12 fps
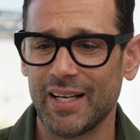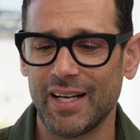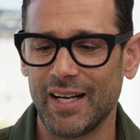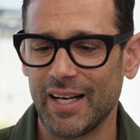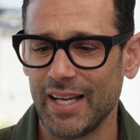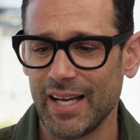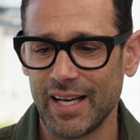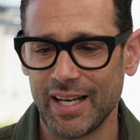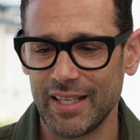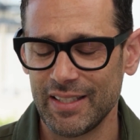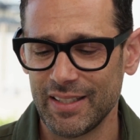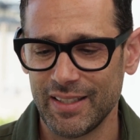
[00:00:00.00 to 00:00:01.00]
I
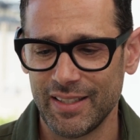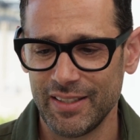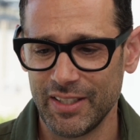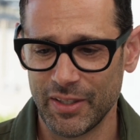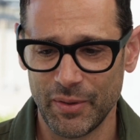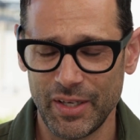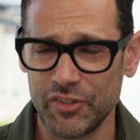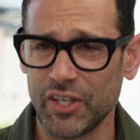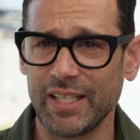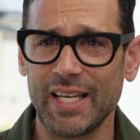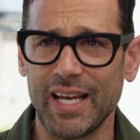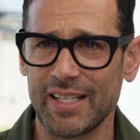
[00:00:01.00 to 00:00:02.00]
had, a
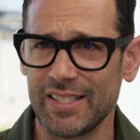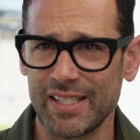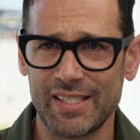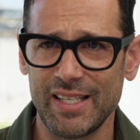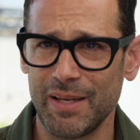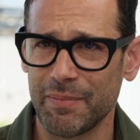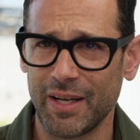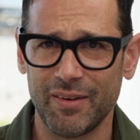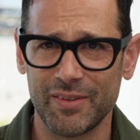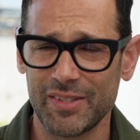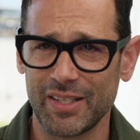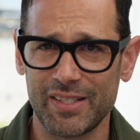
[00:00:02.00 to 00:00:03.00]
gigantic team. I
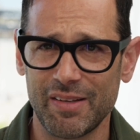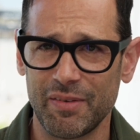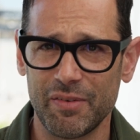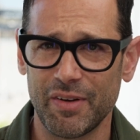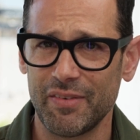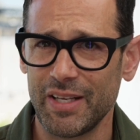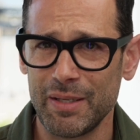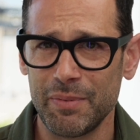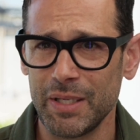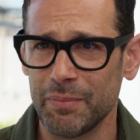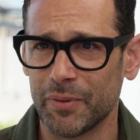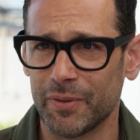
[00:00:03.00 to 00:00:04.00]
was like 75, 80
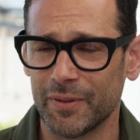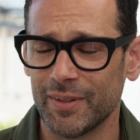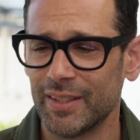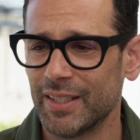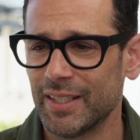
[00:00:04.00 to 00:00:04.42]
people.